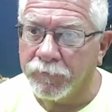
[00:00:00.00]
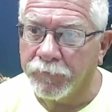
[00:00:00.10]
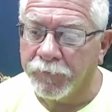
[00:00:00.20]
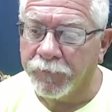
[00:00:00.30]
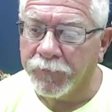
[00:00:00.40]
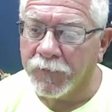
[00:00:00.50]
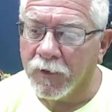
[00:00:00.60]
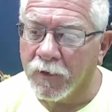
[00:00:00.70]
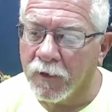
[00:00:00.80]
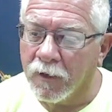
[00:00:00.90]

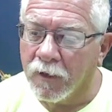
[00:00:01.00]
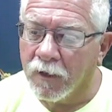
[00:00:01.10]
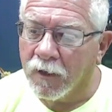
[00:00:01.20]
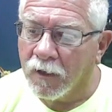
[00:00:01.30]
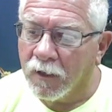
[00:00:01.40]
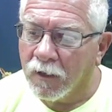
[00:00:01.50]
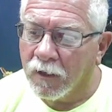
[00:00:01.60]
Nobody speaks.